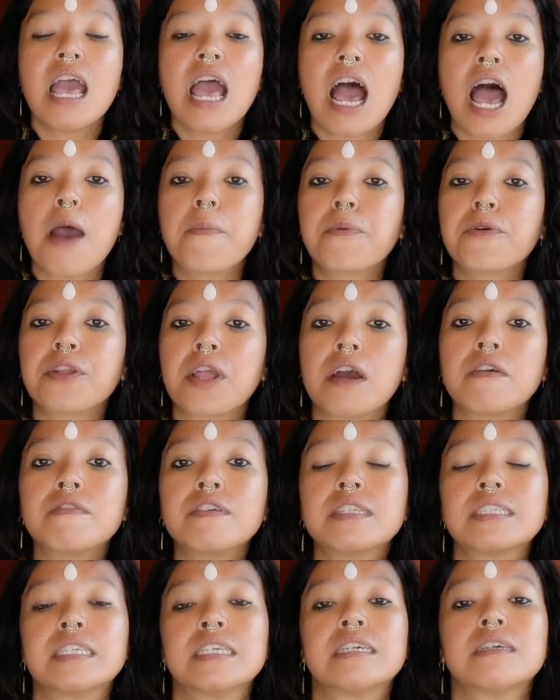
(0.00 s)
I put
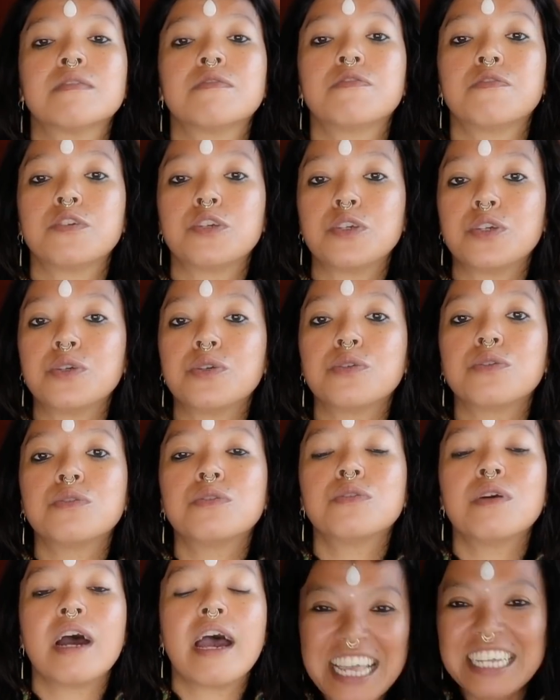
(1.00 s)
everything for
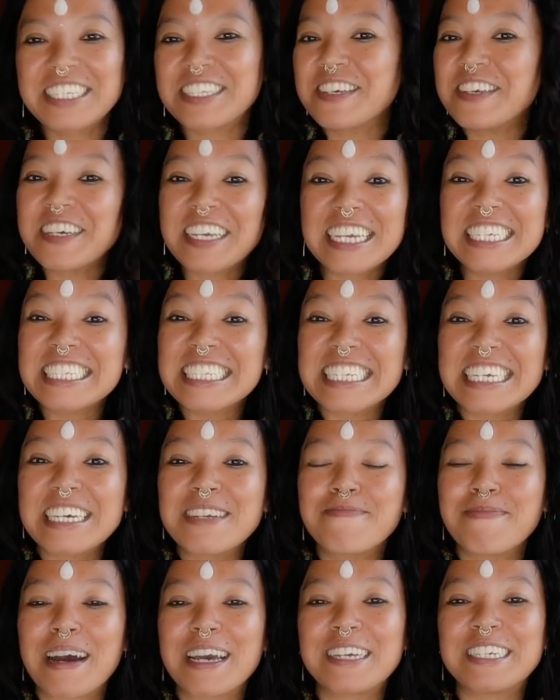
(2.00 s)
you so you can see
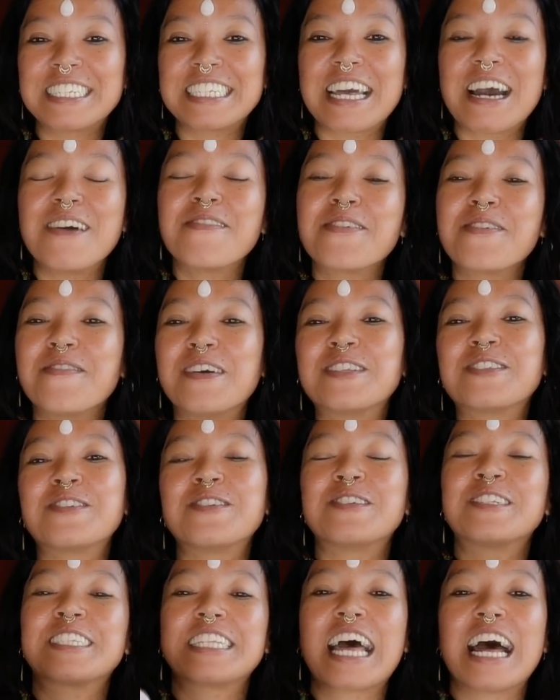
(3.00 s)
it by yourself. You want
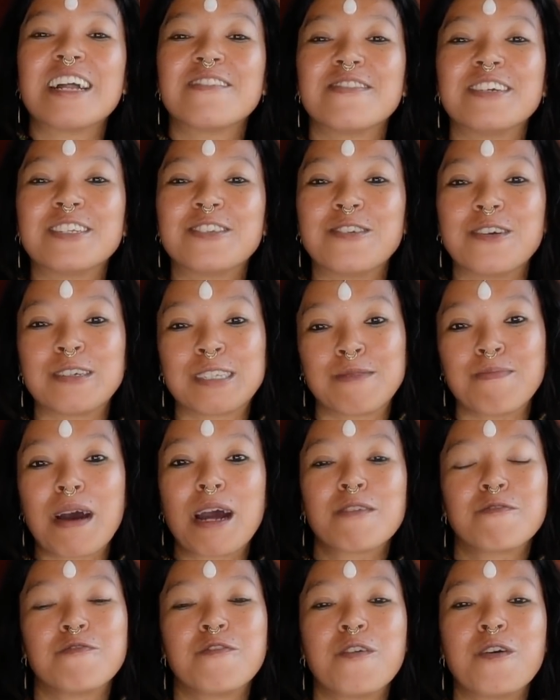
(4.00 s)
to start with your
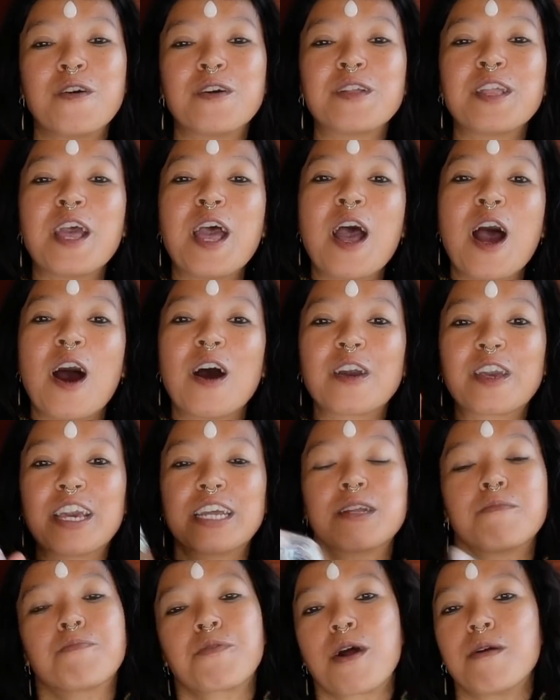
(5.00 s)
smartphone or
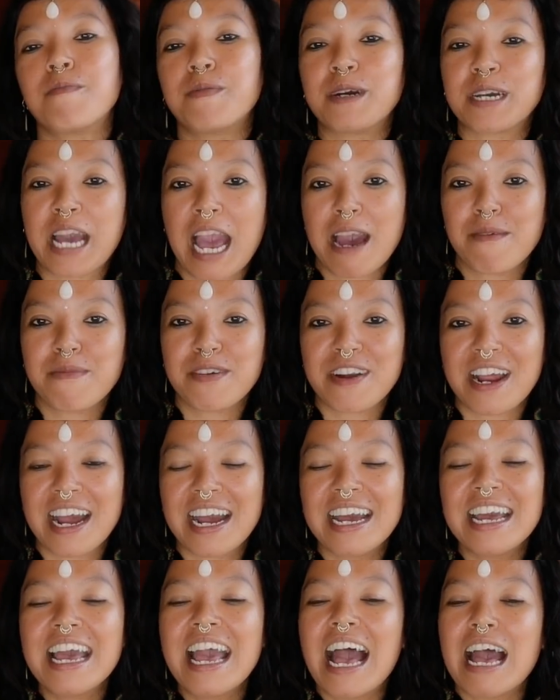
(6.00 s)
get a proper camera.
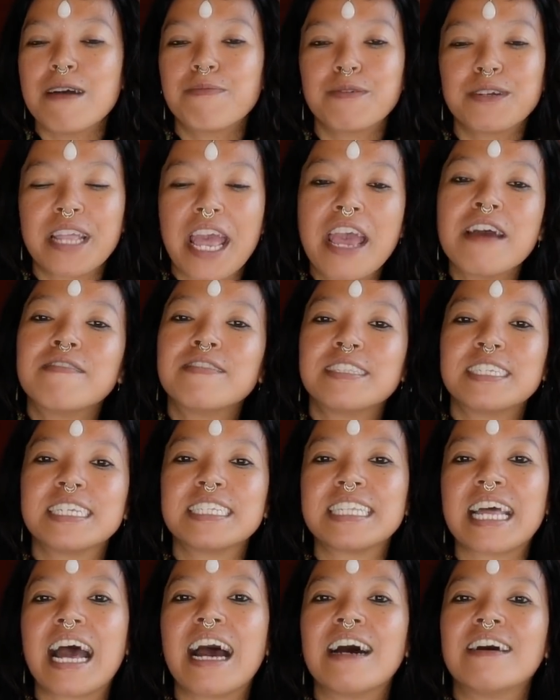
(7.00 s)
I put
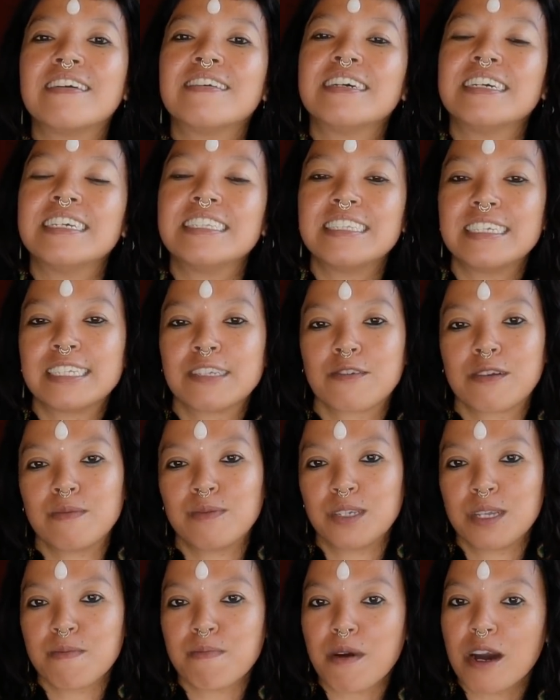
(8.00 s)
everything down in
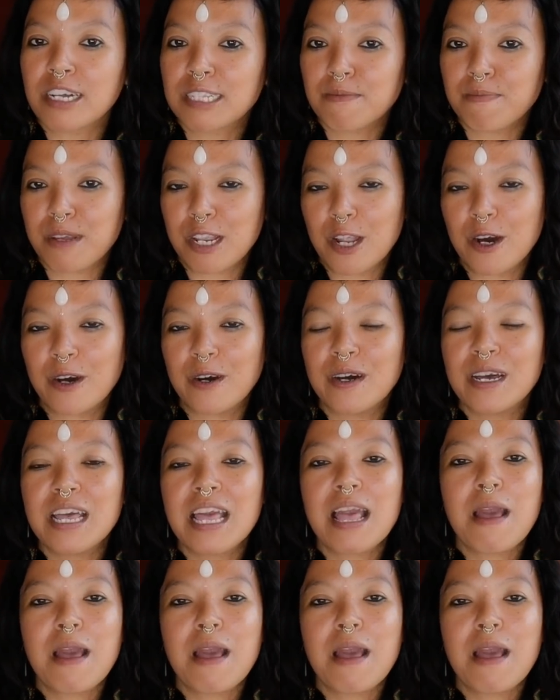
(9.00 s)
description box below.